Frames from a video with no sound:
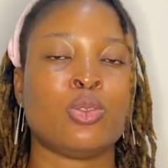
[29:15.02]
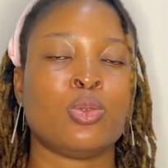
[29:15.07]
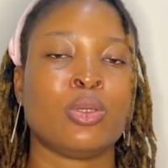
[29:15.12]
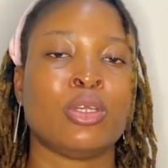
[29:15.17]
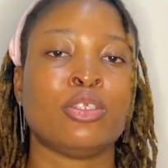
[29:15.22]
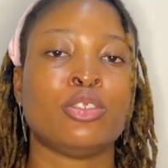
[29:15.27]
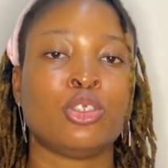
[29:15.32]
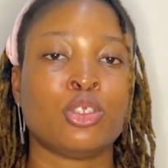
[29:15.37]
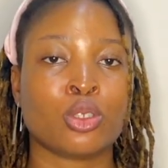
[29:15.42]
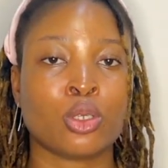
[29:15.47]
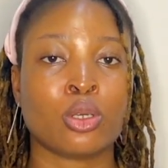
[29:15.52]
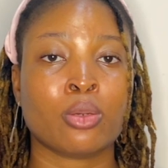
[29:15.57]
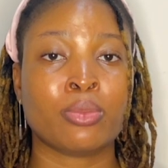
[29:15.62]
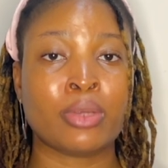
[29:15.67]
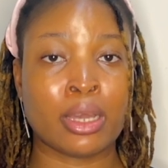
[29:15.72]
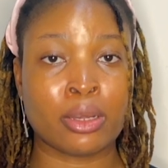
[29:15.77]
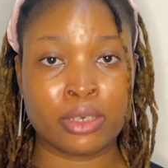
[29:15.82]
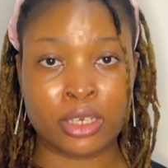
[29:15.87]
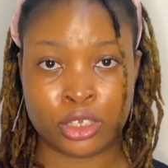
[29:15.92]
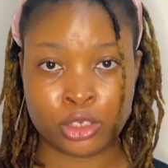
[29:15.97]
to a job,
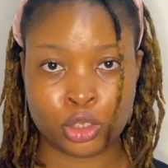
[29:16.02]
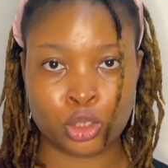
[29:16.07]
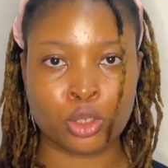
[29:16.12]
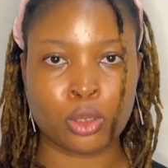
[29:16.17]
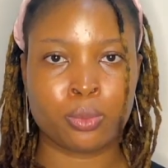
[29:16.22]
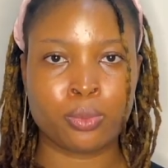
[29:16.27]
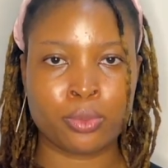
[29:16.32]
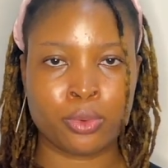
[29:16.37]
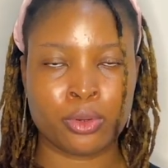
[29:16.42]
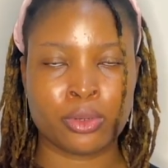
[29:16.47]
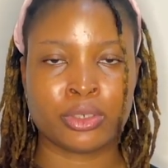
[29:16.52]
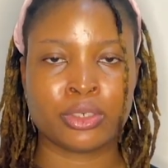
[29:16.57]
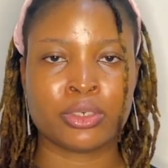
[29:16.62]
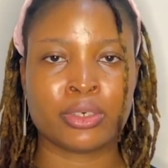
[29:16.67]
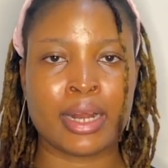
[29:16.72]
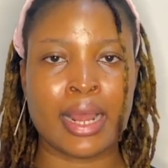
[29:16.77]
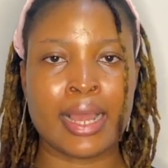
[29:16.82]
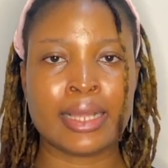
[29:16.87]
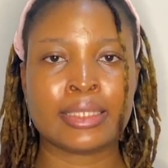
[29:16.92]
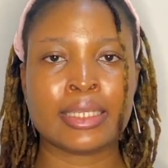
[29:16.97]
you're on a job board,
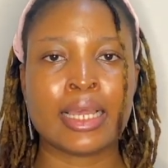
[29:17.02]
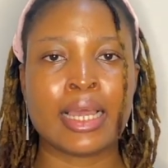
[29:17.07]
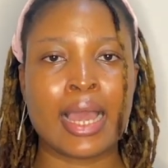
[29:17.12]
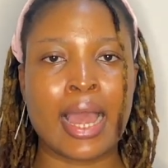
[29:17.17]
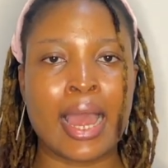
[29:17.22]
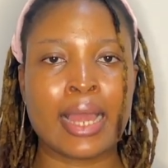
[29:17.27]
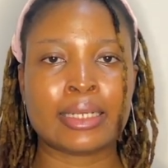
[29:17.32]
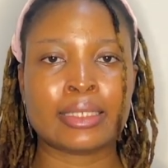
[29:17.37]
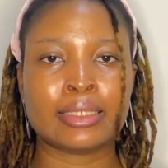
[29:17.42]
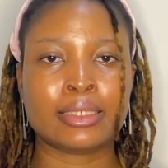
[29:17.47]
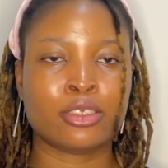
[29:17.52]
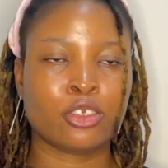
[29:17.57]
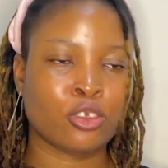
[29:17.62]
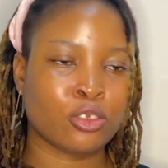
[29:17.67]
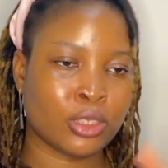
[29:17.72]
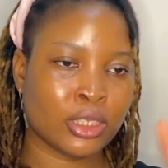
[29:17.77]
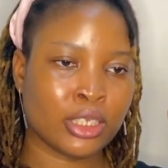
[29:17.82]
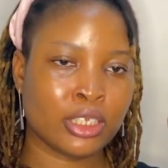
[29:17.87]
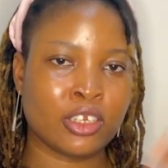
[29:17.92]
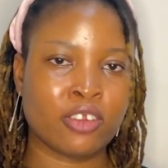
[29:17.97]
right? And you
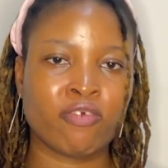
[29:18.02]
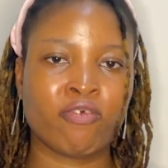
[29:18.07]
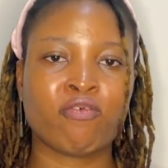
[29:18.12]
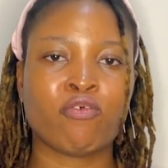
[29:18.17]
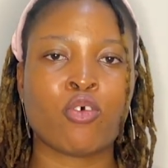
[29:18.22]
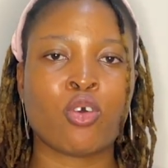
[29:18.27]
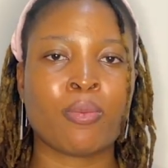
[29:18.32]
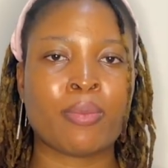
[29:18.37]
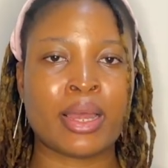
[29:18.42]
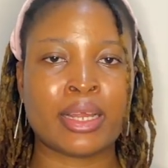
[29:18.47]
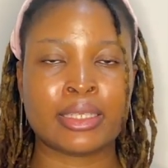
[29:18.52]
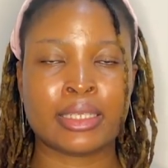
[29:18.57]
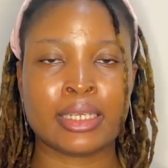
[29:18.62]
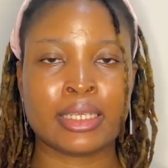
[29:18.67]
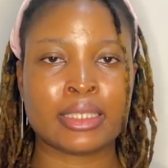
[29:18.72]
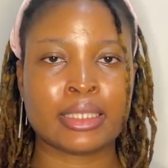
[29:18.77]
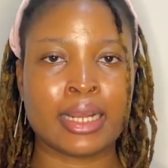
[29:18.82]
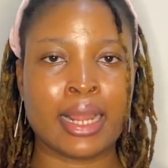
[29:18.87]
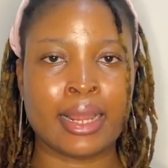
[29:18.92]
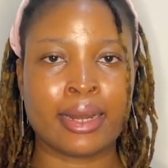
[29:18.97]
see the form and
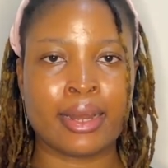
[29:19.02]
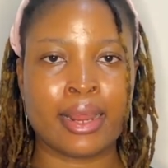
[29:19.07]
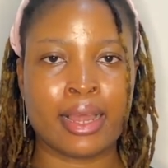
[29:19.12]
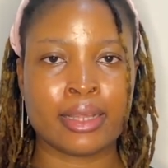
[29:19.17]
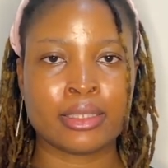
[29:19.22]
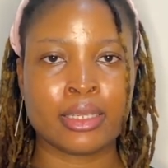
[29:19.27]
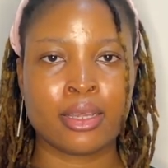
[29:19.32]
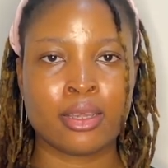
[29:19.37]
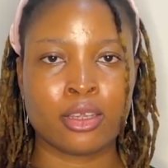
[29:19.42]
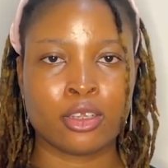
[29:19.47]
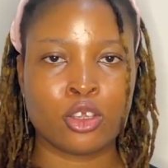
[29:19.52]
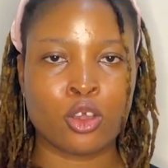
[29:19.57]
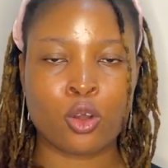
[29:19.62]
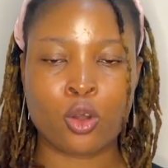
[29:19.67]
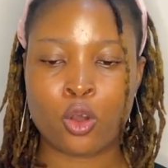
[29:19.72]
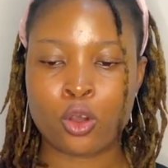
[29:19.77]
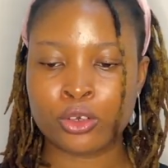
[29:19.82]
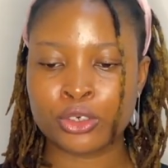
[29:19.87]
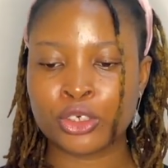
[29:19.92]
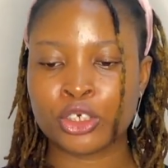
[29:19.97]
things like that. Your
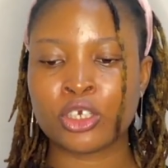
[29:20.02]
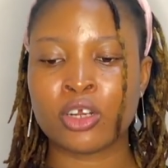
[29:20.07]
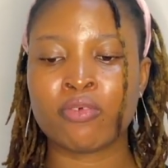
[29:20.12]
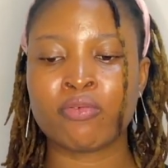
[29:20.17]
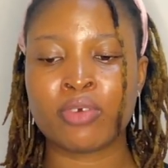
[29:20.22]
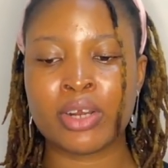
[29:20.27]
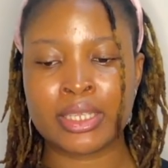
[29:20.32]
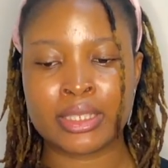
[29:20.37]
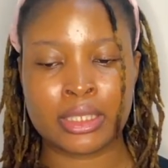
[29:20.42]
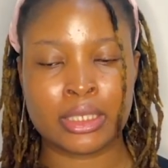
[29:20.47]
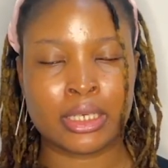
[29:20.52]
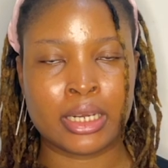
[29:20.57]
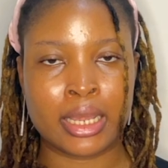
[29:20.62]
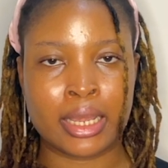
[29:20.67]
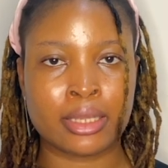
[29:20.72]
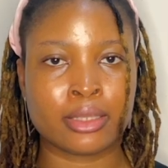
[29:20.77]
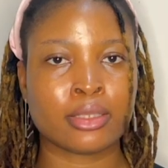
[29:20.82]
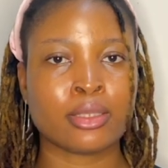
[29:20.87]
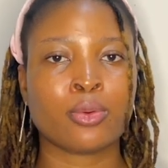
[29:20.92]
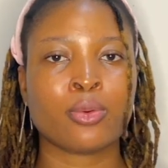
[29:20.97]
country of
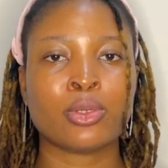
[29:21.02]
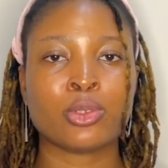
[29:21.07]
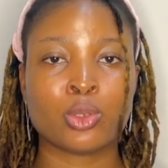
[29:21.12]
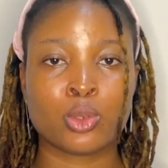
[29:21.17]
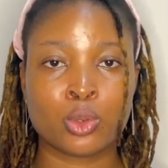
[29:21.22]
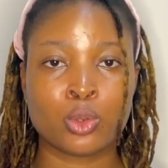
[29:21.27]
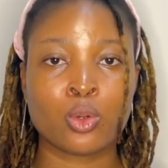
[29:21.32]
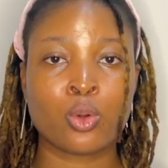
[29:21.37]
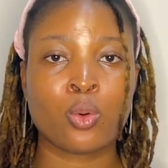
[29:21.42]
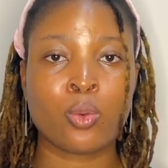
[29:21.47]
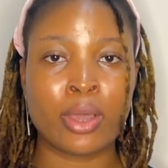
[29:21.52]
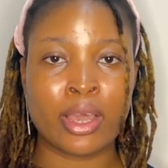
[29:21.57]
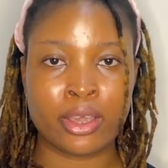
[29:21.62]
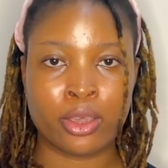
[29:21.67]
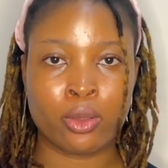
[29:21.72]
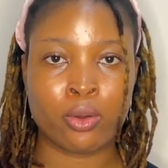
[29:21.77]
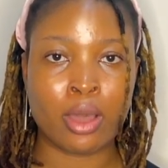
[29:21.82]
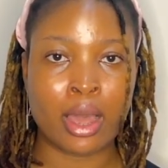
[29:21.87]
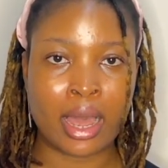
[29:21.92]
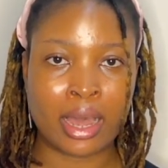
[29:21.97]
residence, they want to know where
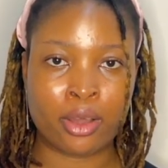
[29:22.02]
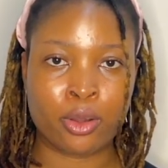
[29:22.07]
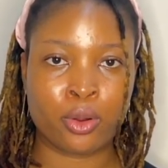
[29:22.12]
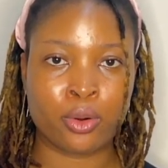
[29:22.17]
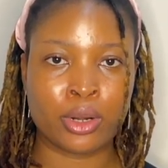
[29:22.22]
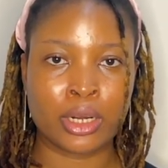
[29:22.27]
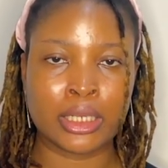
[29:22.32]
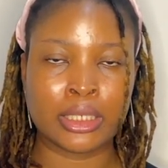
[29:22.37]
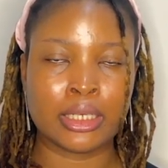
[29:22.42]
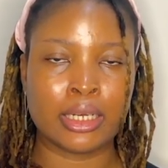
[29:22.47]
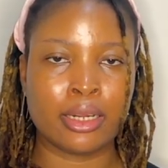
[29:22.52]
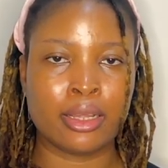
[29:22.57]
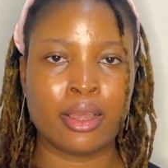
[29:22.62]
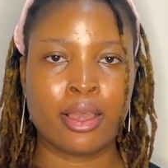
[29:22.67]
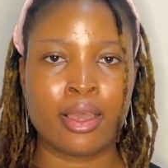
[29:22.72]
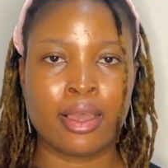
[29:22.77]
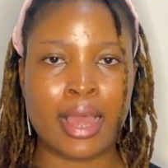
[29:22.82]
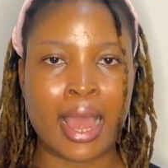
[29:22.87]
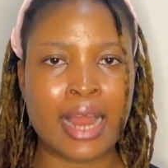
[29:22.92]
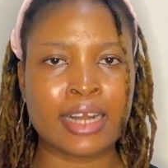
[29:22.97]
you are currently.
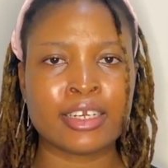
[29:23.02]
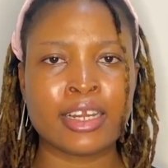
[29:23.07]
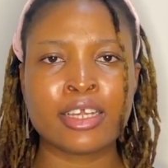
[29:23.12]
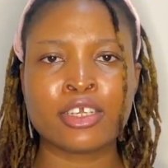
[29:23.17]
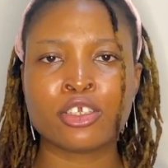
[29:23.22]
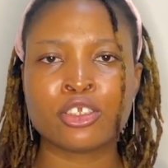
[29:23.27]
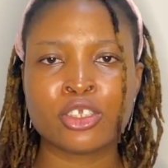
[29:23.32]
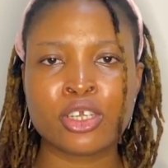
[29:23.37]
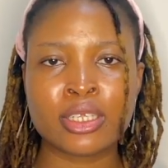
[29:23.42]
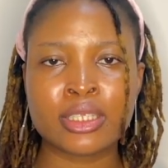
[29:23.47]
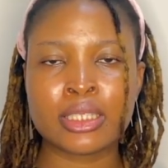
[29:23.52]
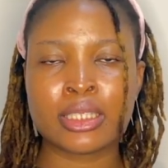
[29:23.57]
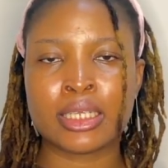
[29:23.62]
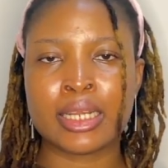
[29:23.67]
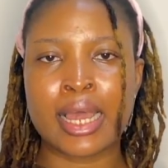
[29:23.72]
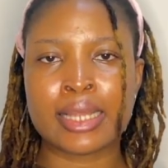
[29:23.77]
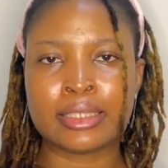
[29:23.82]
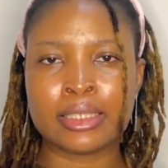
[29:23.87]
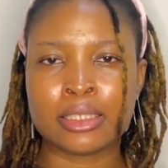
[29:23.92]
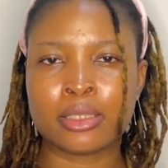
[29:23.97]
And then you just see
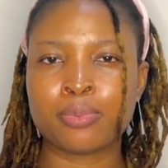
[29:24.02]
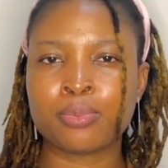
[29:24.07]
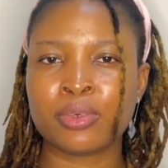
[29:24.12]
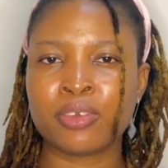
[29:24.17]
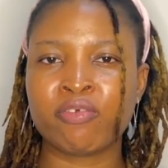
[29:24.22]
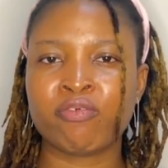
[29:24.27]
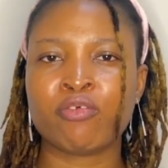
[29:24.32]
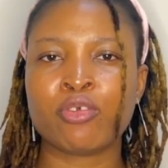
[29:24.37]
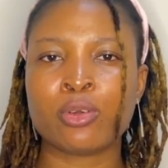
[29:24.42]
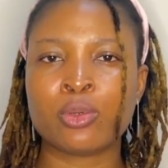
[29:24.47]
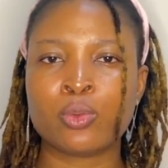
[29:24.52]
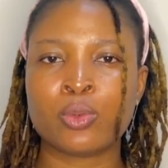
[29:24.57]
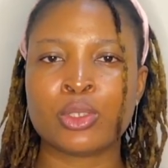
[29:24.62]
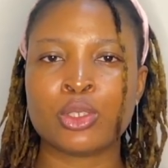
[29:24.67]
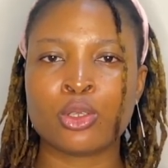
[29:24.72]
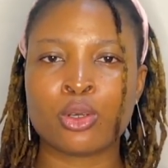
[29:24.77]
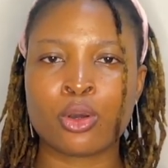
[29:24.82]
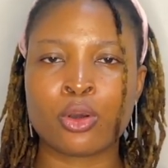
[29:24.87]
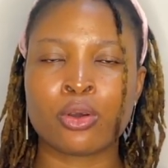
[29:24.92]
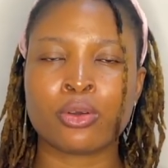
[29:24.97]
that it's pre-filled
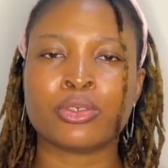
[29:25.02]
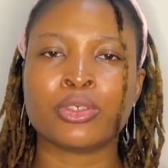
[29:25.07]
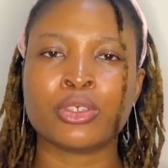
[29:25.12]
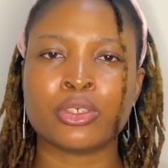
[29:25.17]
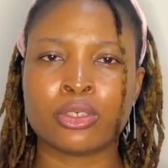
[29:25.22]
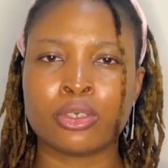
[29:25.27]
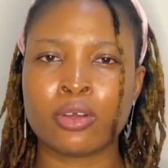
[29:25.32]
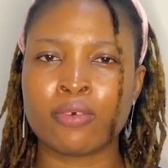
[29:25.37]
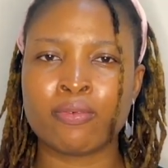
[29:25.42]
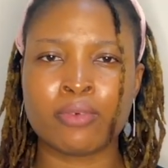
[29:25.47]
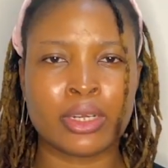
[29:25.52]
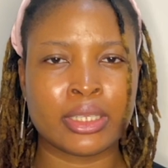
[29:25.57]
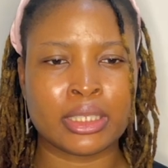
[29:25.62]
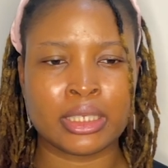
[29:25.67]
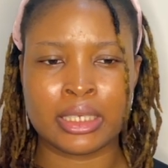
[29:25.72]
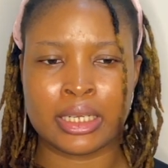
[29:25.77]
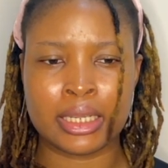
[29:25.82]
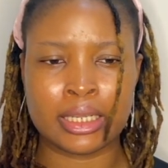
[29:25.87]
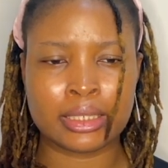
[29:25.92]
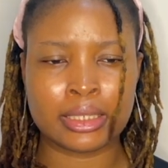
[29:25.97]
with your country of
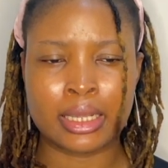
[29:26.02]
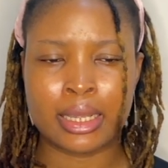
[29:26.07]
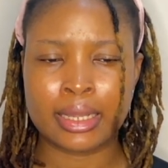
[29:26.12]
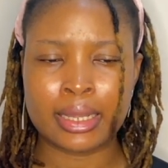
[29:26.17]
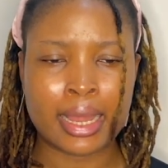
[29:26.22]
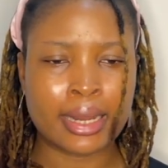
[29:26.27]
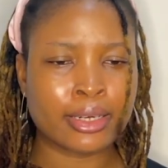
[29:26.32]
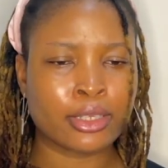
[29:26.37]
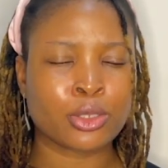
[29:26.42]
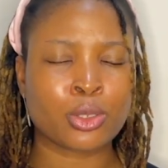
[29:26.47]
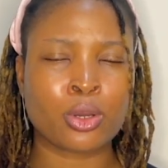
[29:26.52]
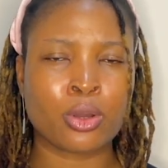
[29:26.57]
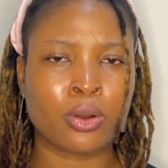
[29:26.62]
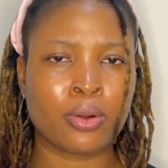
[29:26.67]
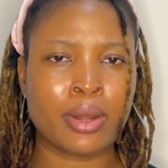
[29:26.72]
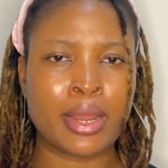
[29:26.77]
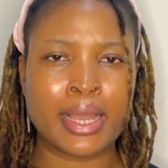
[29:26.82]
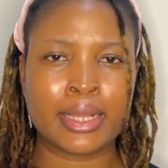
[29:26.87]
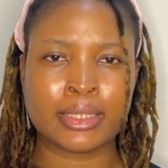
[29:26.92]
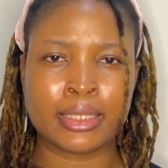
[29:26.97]
residence and it's
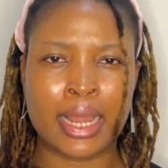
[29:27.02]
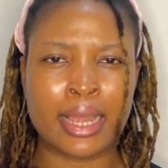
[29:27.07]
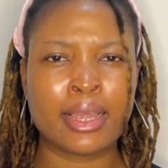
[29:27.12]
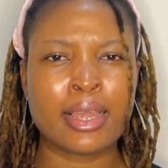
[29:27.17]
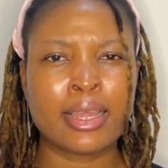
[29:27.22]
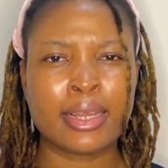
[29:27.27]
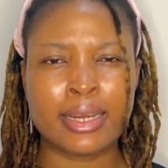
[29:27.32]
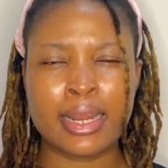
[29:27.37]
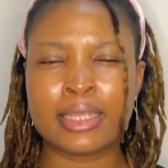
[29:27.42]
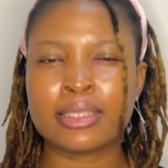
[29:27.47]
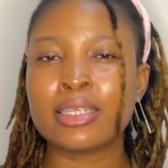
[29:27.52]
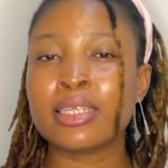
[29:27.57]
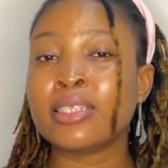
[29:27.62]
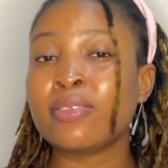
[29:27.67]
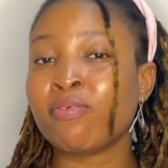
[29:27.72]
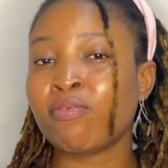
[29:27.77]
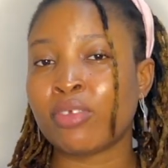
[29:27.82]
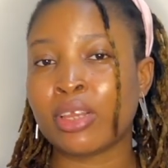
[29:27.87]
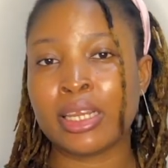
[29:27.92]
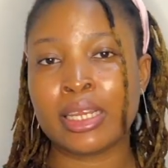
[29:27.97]
correct. Like, there's
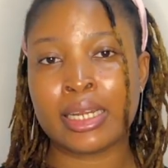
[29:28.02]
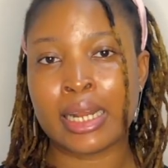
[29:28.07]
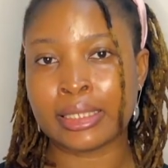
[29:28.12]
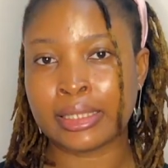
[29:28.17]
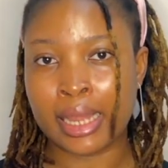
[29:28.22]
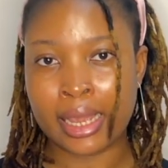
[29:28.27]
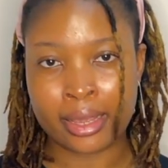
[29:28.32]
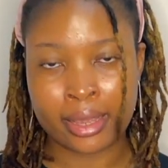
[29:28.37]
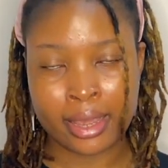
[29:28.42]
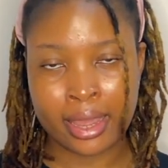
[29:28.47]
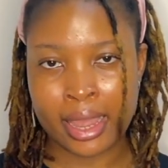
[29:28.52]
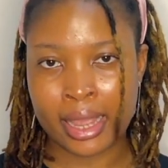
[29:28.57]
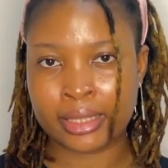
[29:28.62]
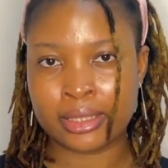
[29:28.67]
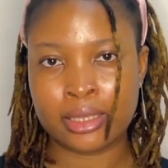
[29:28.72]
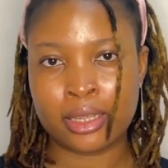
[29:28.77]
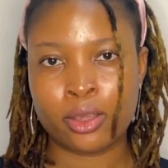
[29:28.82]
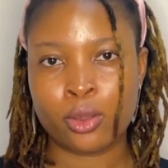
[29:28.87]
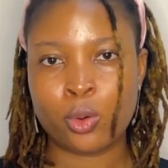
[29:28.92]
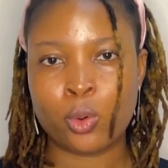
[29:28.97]
this feeling that I
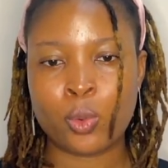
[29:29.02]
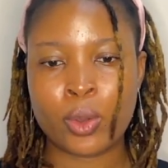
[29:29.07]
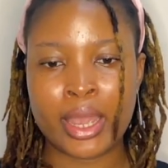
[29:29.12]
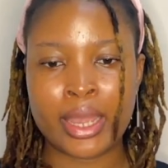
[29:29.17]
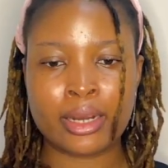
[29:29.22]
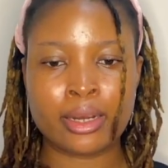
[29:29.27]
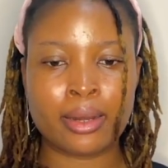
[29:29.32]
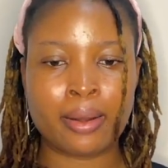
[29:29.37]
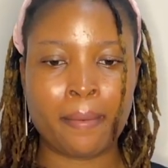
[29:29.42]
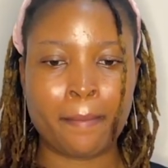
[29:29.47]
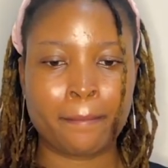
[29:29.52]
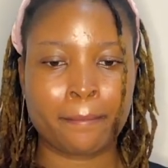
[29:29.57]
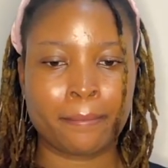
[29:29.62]
get when